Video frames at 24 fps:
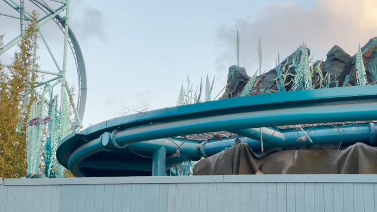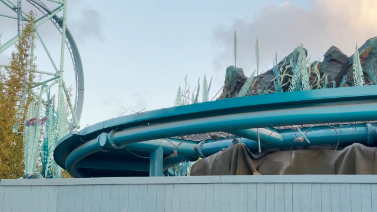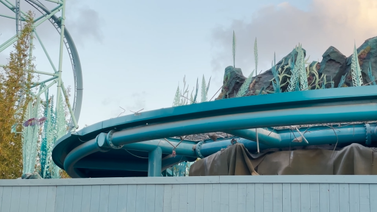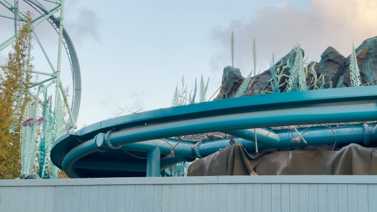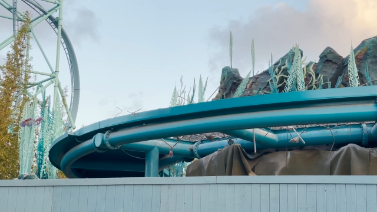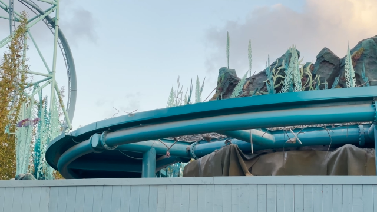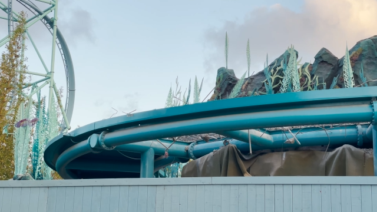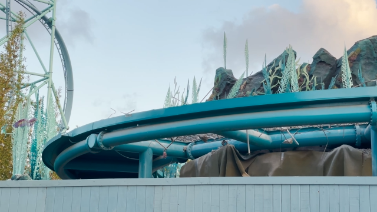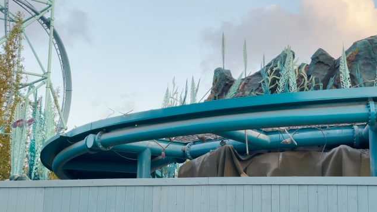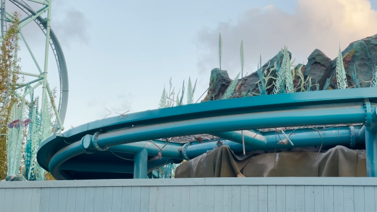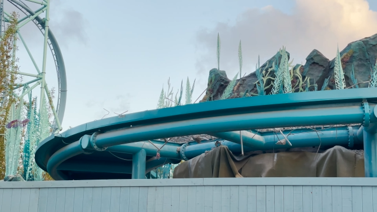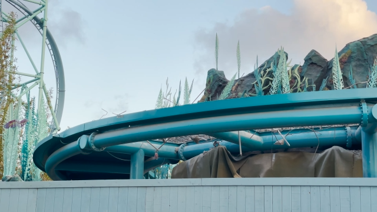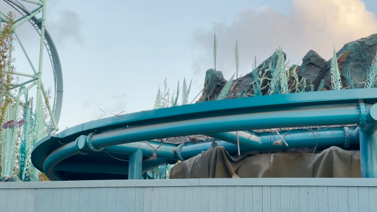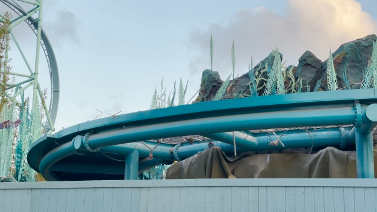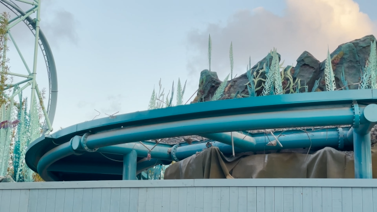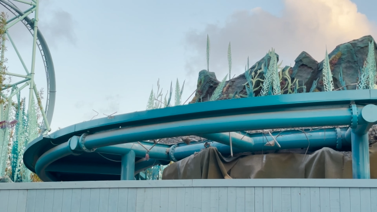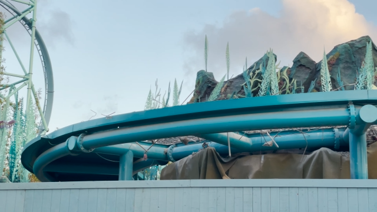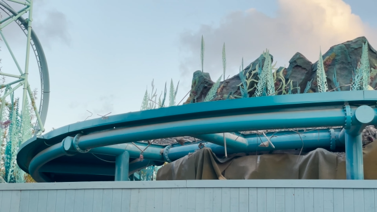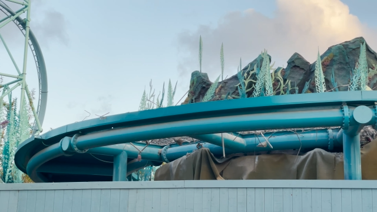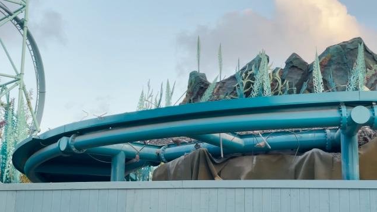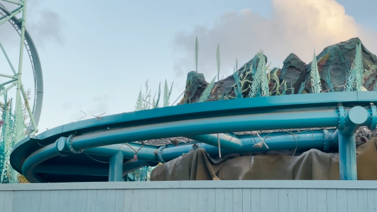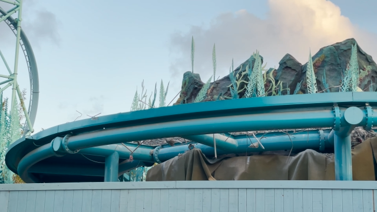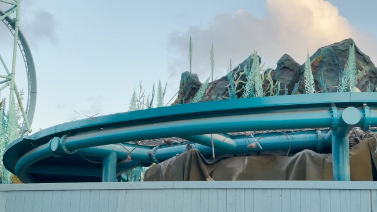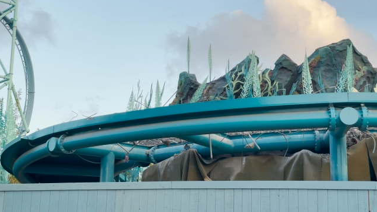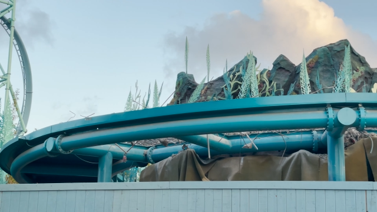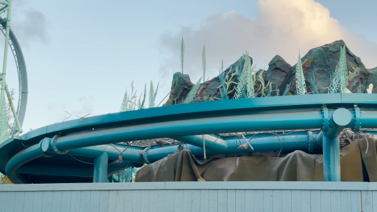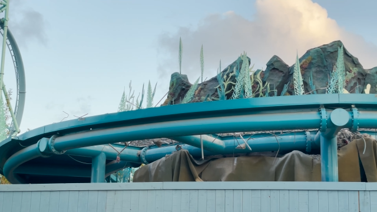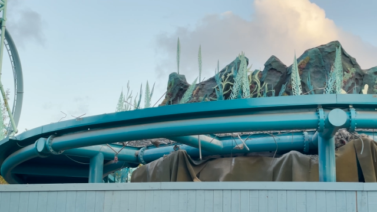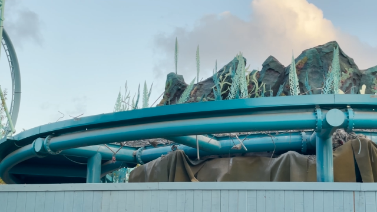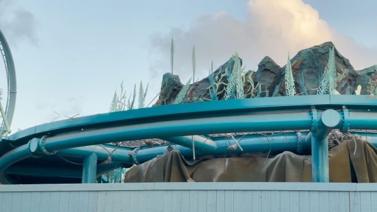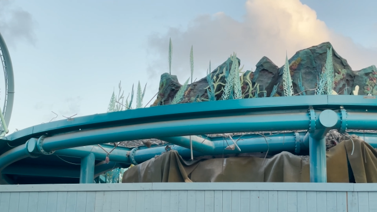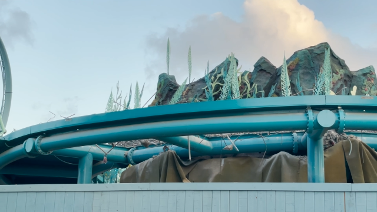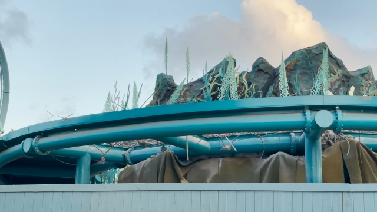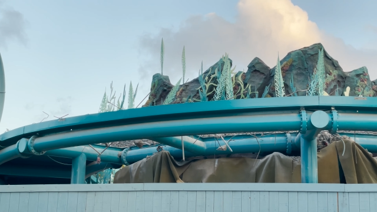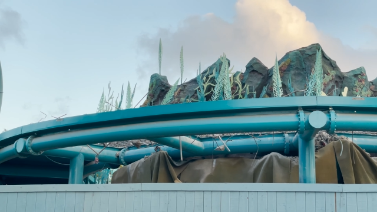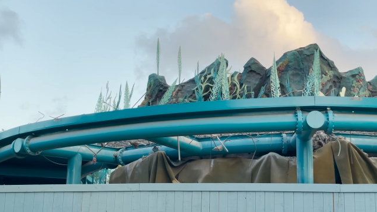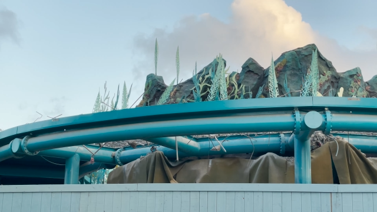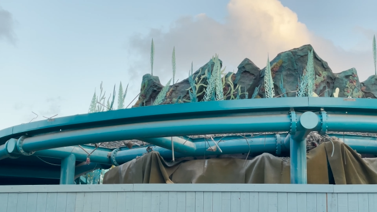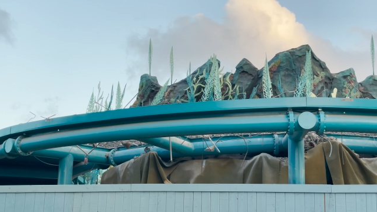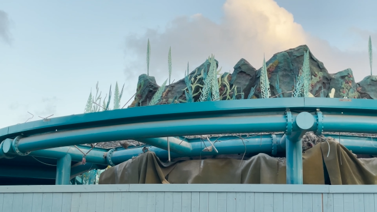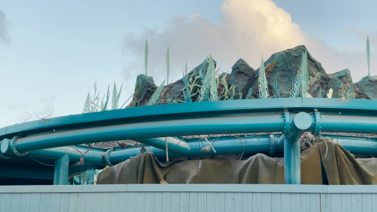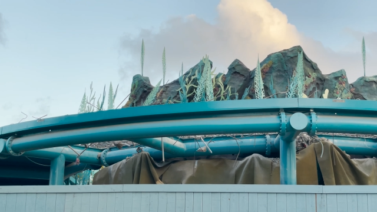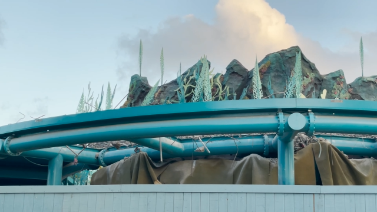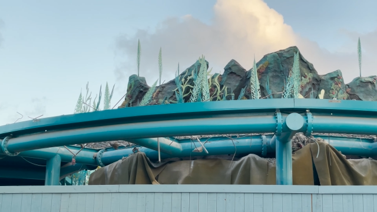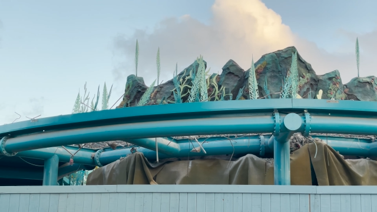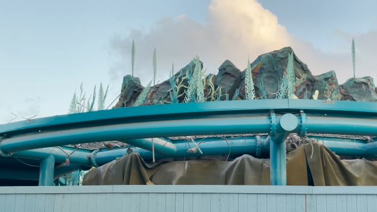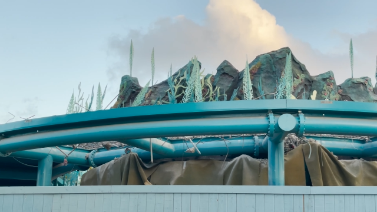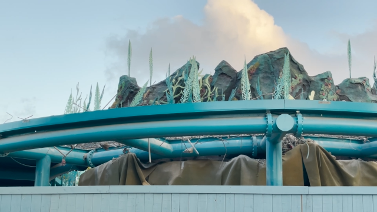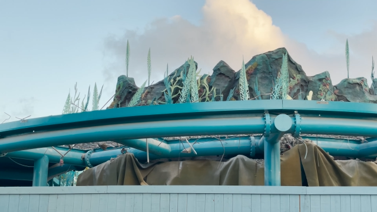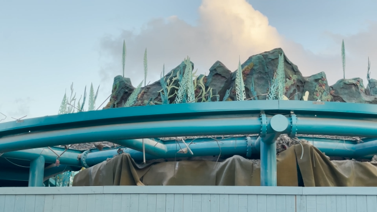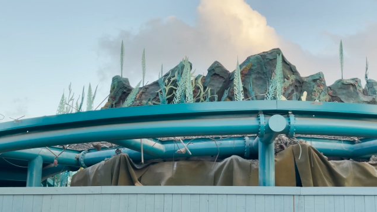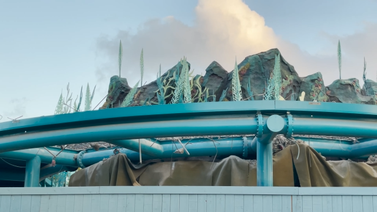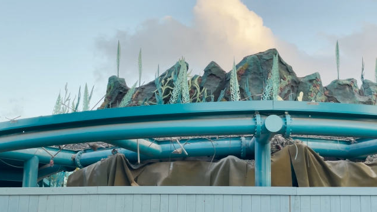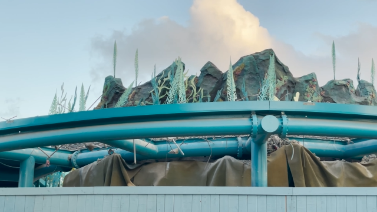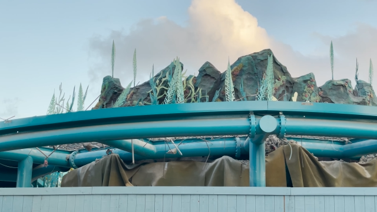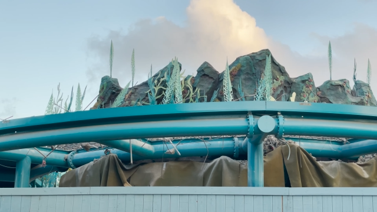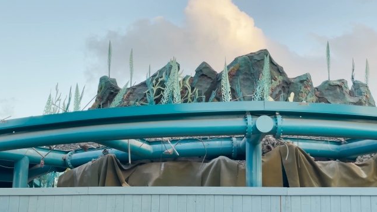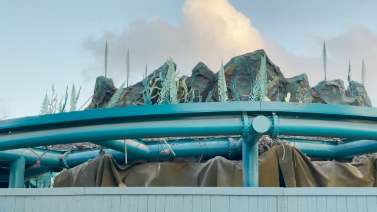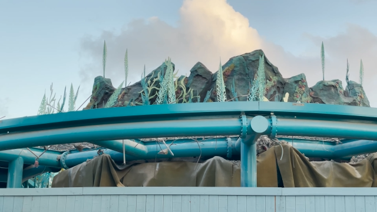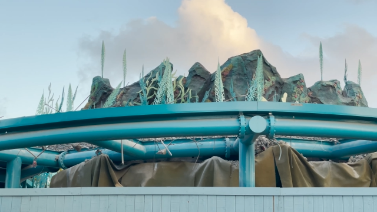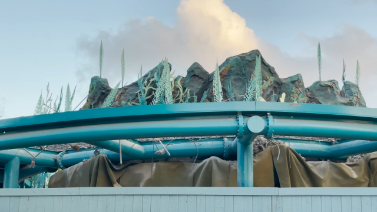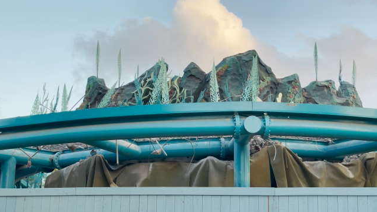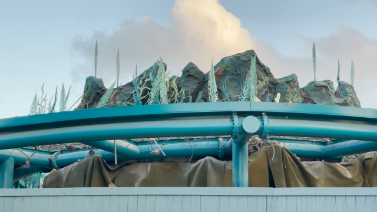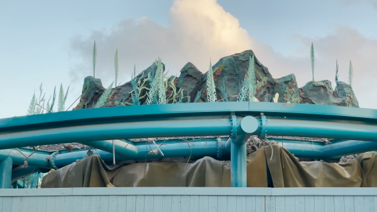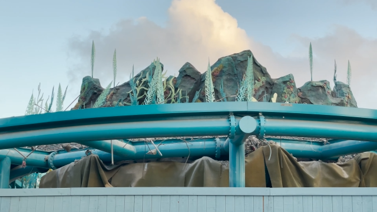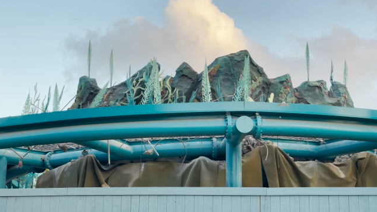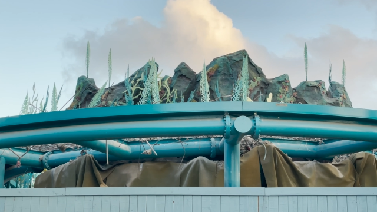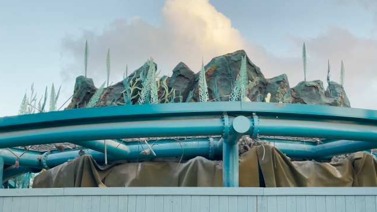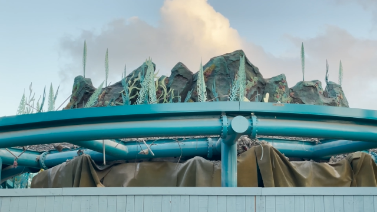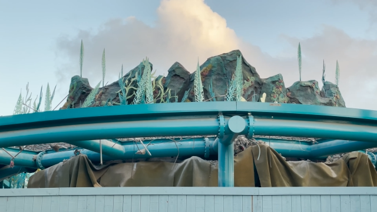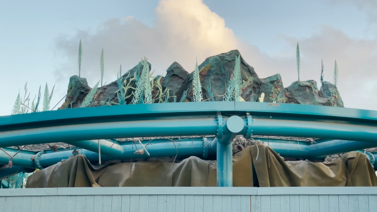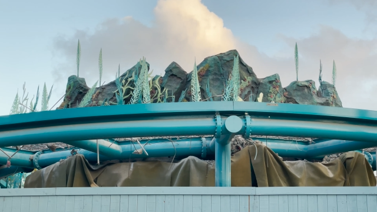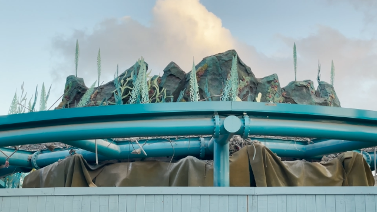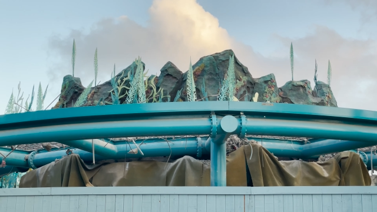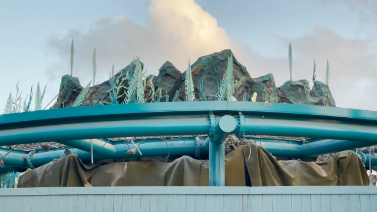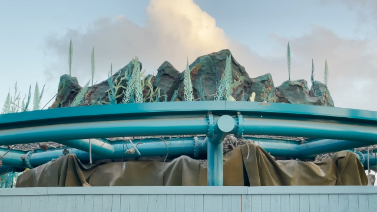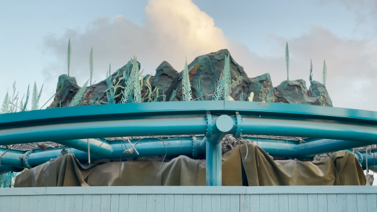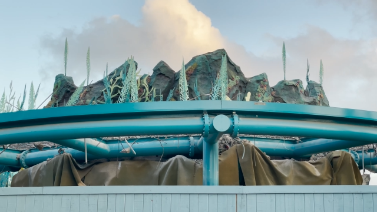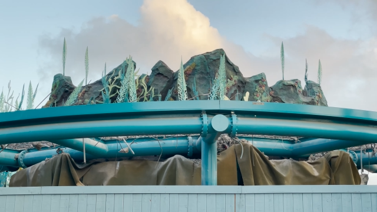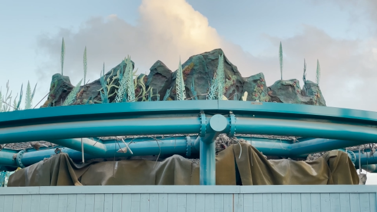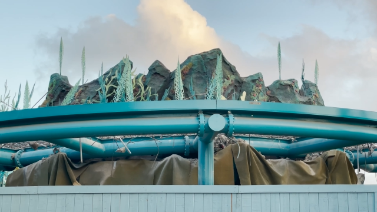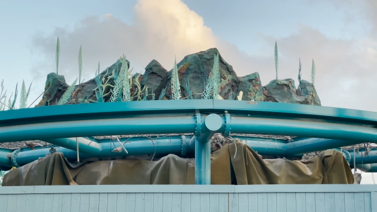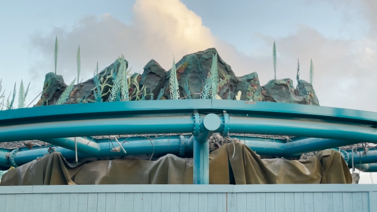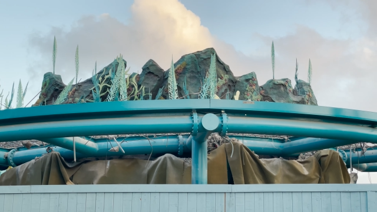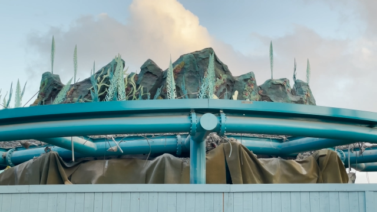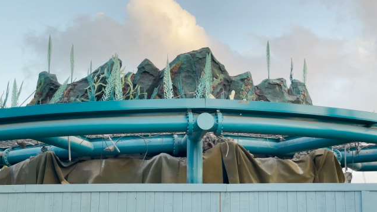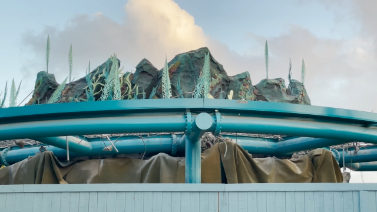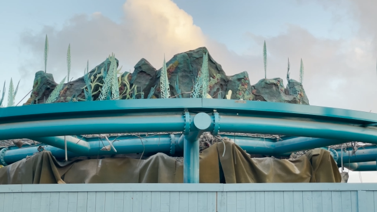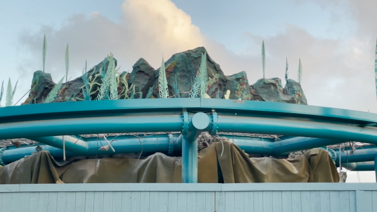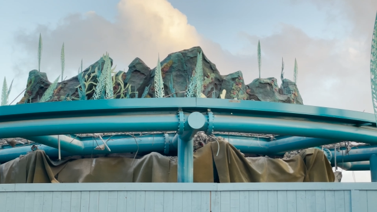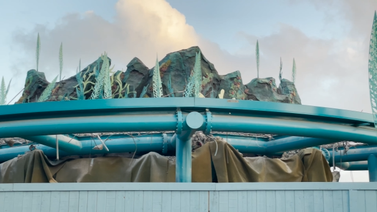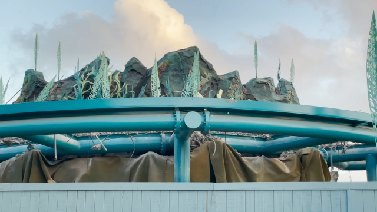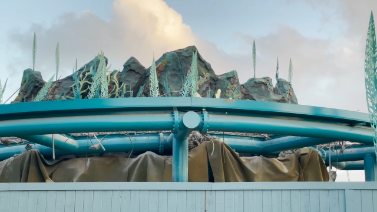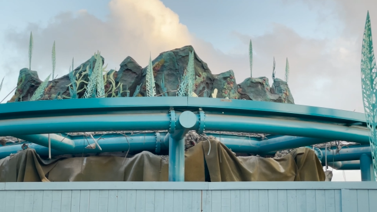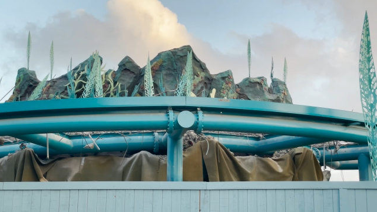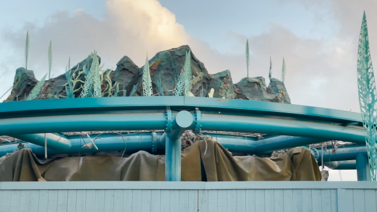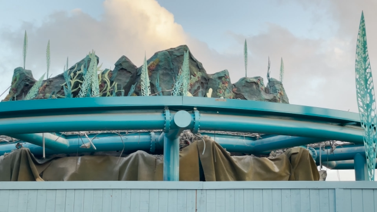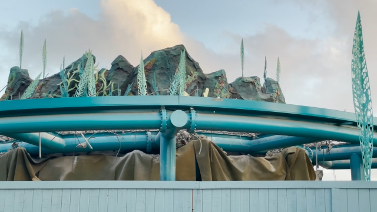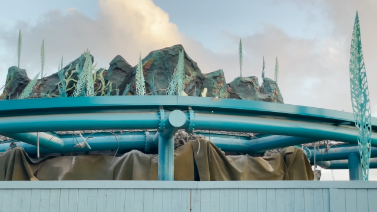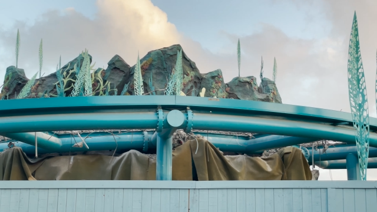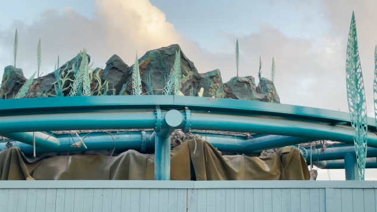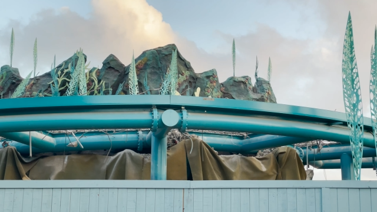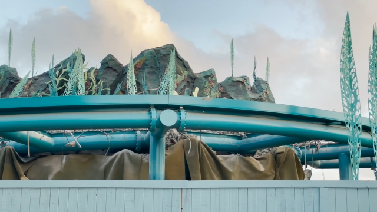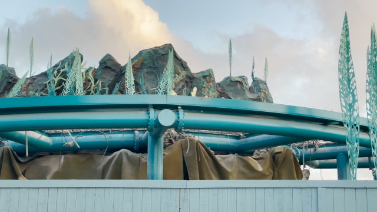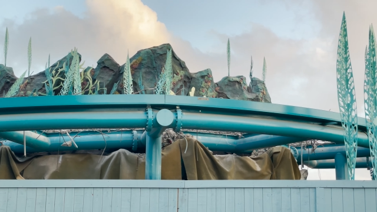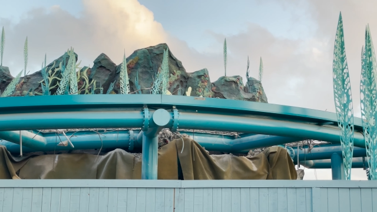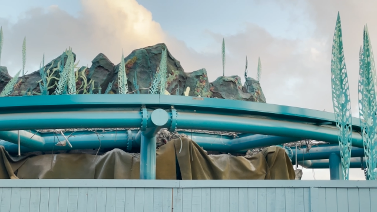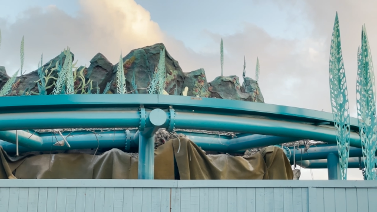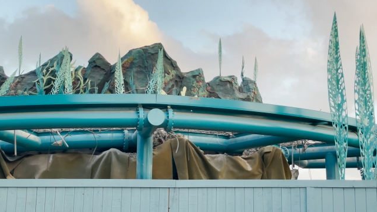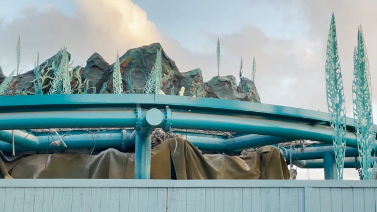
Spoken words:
(no speaker visible)